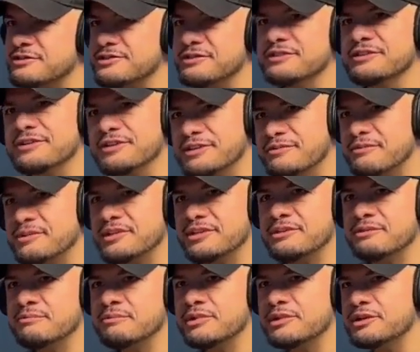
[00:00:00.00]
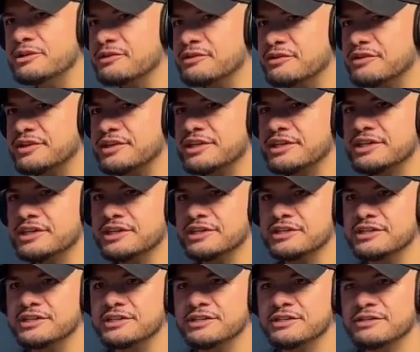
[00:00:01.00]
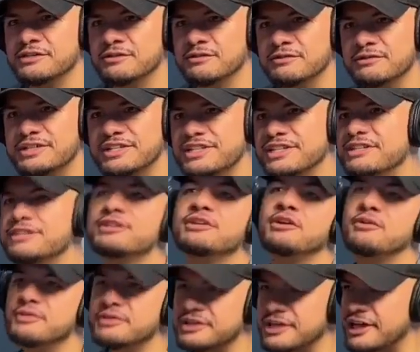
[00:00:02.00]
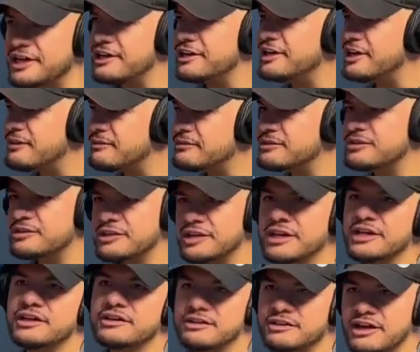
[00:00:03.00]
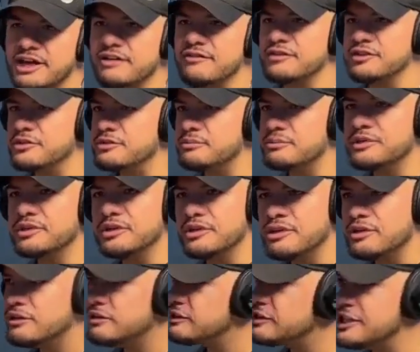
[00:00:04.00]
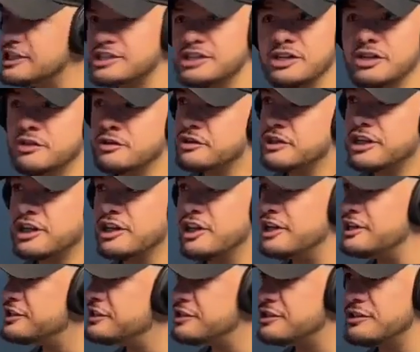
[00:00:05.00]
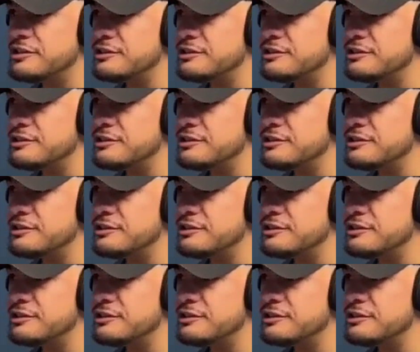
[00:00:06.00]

do the pol- political thing, and we didn't go with that av- that avenue. But uh, that's another thing I'd like to.